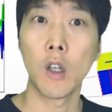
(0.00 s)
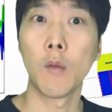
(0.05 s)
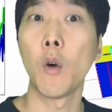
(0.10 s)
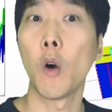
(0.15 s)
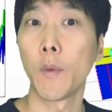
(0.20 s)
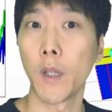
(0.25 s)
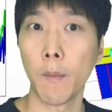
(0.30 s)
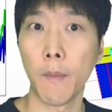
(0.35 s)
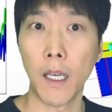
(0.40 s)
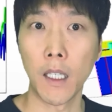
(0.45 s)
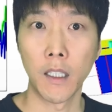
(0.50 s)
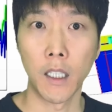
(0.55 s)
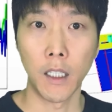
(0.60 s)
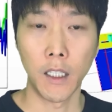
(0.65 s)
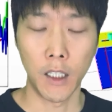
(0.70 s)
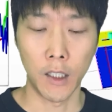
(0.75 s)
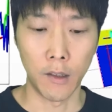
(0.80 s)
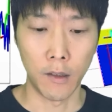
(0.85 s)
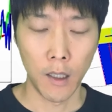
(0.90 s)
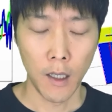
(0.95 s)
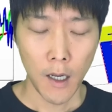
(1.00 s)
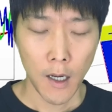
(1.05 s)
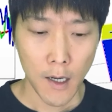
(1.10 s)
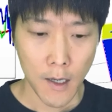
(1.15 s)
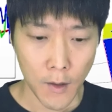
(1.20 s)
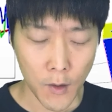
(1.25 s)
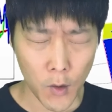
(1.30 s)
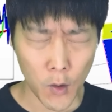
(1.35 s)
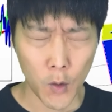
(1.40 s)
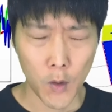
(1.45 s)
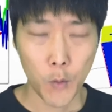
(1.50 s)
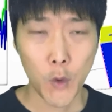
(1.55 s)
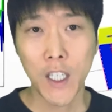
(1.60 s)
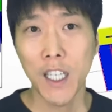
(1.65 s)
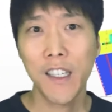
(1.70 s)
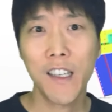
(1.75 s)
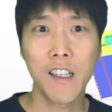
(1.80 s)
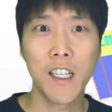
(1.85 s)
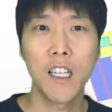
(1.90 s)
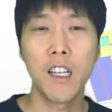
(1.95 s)
of optimization. So which
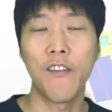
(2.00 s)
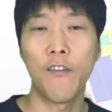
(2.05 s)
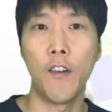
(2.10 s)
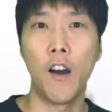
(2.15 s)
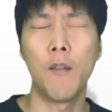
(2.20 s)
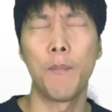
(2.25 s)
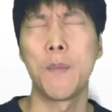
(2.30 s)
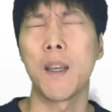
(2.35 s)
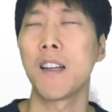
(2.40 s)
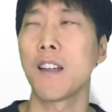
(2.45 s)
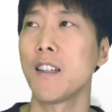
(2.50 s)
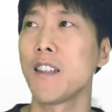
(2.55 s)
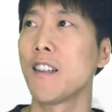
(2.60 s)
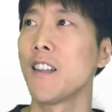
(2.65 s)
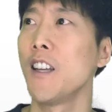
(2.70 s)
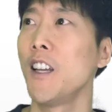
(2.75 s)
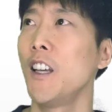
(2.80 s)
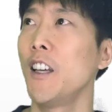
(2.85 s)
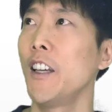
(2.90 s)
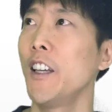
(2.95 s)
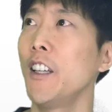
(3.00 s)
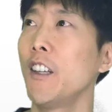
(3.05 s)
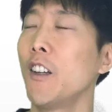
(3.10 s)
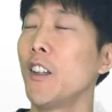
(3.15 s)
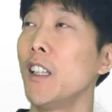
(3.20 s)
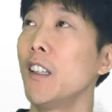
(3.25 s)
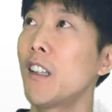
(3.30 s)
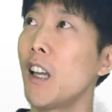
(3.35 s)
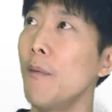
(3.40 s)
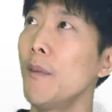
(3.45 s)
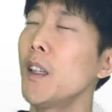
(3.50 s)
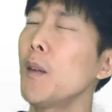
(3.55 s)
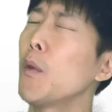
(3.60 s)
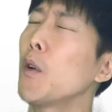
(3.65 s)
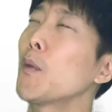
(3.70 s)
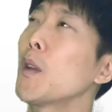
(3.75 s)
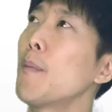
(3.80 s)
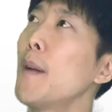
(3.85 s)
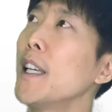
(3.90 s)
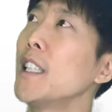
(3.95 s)
is really fun because in terms of
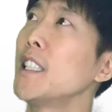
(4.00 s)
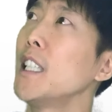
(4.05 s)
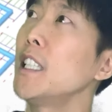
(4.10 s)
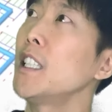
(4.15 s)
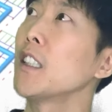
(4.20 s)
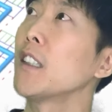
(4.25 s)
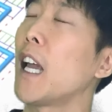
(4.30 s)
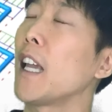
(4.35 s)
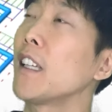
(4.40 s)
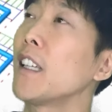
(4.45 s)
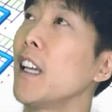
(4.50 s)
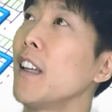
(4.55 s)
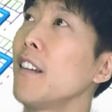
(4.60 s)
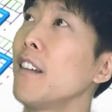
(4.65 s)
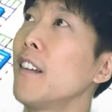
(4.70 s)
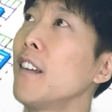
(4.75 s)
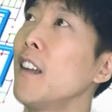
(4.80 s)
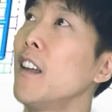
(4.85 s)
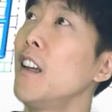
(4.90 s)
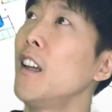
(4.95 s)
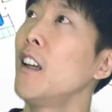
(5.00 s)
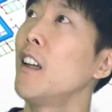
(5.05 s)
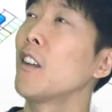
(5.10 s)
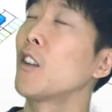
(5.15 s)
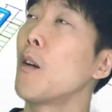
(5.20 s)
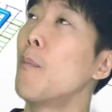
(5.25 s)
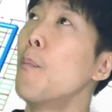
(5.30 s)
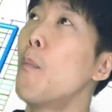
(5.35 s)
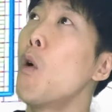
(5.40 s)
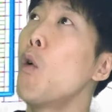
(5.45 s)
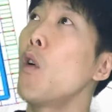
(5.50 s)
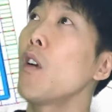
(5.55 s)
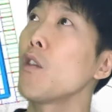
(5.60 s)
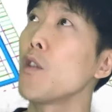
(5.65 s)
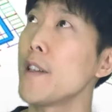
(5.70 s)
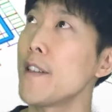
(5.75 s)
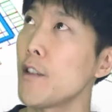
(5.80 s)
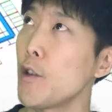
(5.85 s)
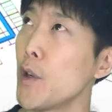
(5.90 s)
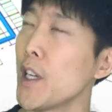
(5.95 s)
optimization, I guess the more
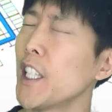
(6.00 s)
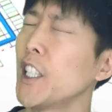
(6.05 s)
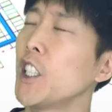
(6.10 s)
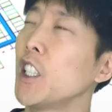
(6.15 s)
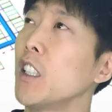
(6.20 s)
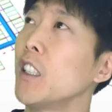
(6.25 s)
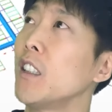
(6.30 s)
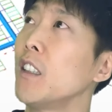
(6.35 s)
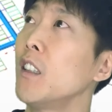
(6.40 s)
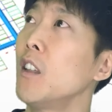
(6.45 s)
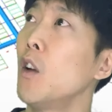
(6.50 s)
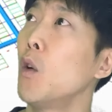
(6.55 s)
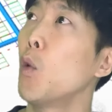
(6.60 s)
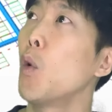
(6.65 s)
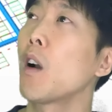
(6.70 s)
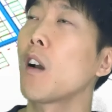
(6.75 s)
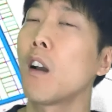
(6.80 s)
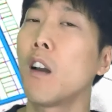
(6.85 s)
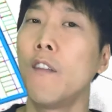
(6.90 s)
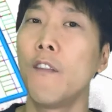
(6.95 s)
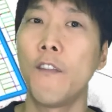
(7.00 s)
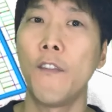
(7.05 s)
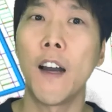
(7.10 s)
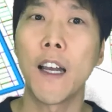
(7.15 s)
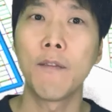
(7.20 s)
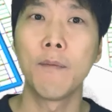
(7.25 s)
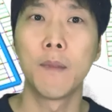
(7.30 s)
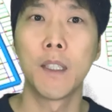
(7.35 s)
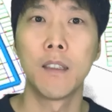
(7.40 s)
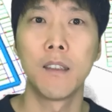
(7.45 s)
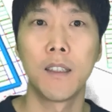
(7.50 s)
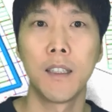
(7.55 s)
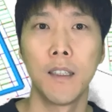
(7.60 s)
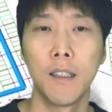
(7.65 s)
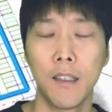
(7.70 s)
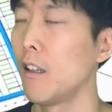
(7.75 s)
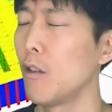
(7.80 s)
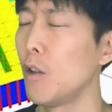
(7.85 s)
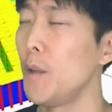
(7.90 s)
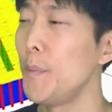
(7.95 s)
restriction or confinement
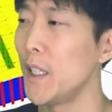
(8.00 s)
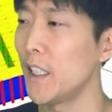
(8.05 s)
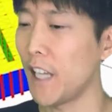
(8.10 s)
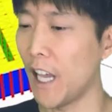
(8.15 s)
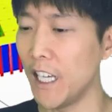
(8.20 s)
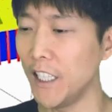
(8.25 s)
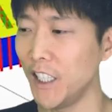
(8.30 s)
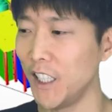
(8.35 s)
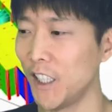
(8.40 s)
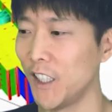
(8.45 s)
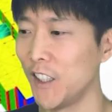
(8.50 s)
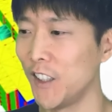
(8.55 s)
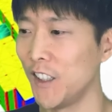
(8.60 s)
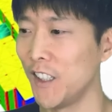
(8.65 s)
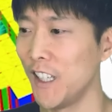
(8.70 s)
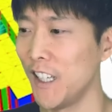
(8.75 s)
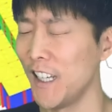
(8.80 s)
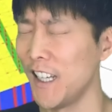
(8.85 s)
limitation